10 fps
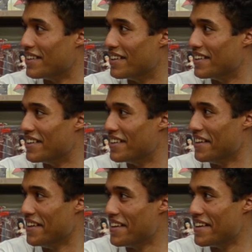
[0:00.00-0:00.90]

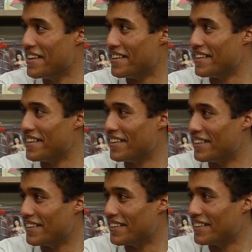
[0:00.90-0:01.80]

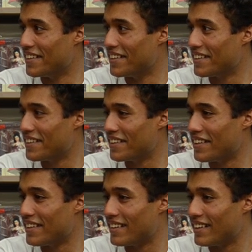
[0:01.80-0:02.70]

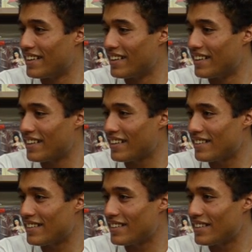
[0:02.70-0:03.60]

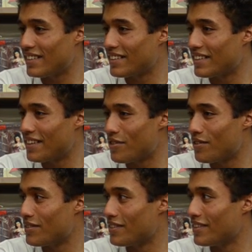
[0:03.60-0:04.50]

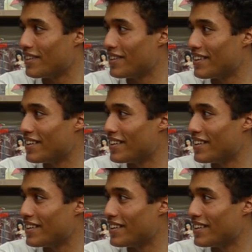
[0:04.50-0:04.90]
(not speaking)